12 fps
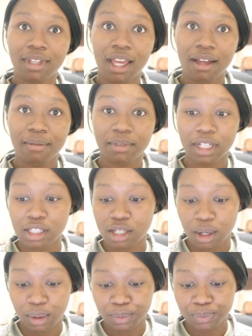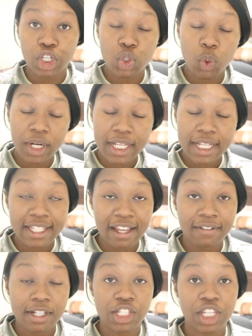yeah, let's go. For
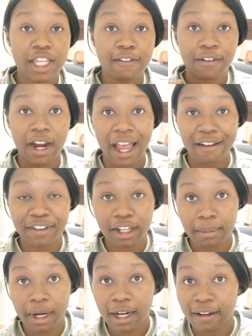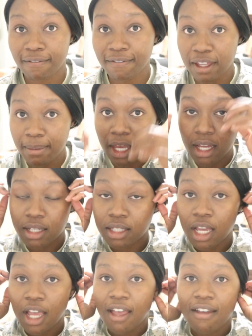2017, for African American
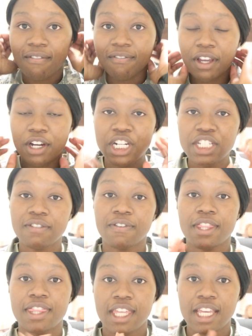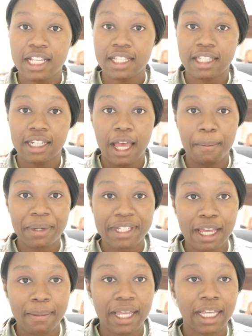females, various different things and
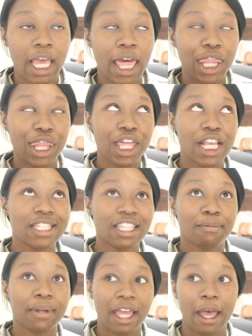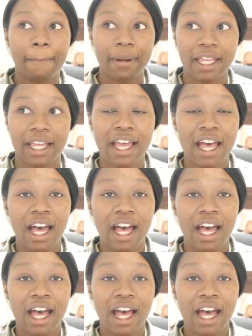epidemic things have been happening.